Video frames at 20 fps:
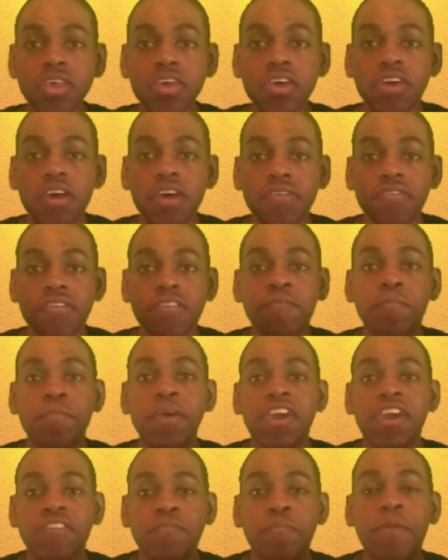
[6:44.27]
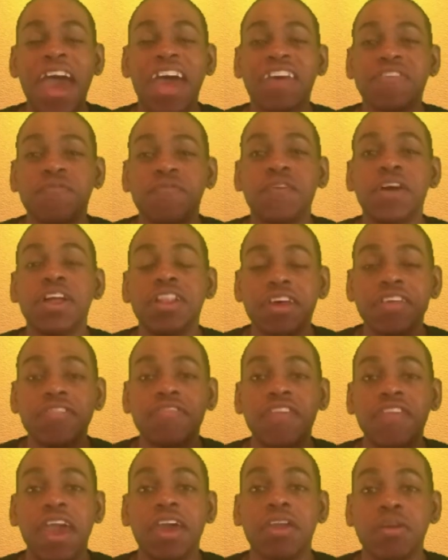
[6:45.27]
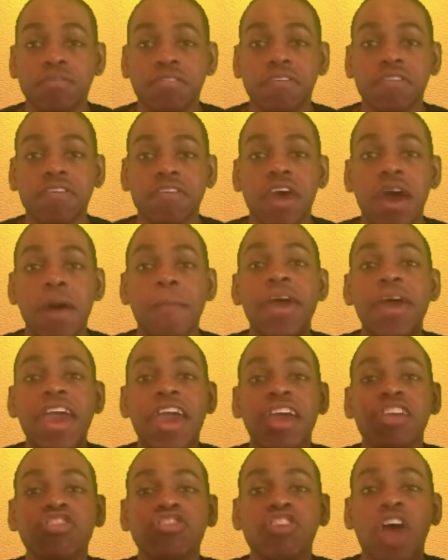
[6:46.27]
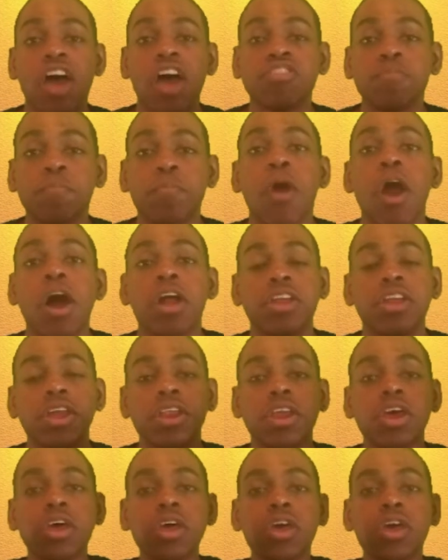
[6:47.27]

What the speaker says: because this biggest baddest villain Thanos is coming, and Josh Brolin